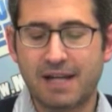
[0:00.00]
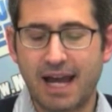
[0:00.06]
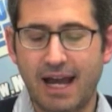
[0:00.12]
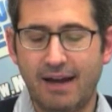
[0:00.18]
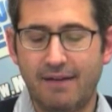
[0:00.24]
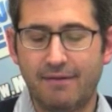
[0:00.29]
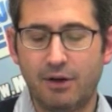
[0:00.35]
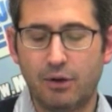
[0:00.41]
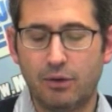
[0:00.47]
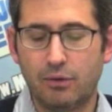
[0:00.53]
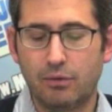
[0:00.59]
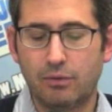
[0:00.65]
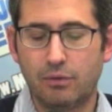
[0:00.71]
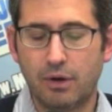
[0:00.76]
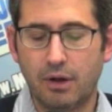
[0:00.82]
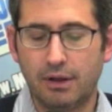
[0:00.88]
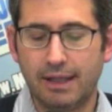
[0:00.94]
to heavier,
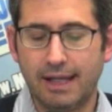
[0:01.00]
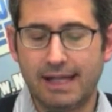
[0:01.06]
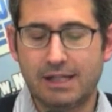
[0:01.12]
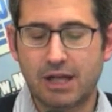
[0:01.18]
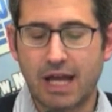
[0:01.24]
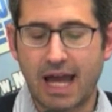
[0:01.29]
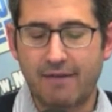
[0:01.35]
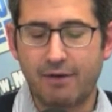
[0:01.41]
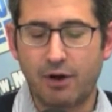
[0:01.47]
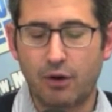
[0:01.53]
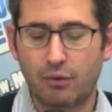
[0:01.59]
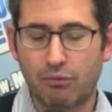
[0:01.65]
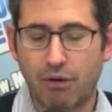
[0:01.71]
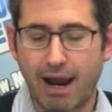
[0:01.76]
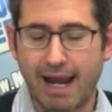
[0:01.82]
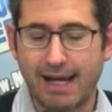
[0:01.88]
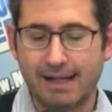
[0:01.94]
uh, lead to heavier
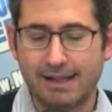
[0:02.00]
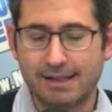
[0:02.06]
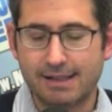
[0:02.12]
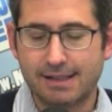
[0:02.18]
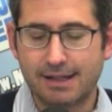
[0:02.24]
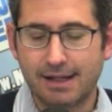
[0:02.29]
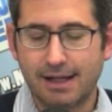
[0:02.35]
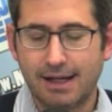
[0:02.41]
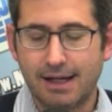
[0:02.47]
rains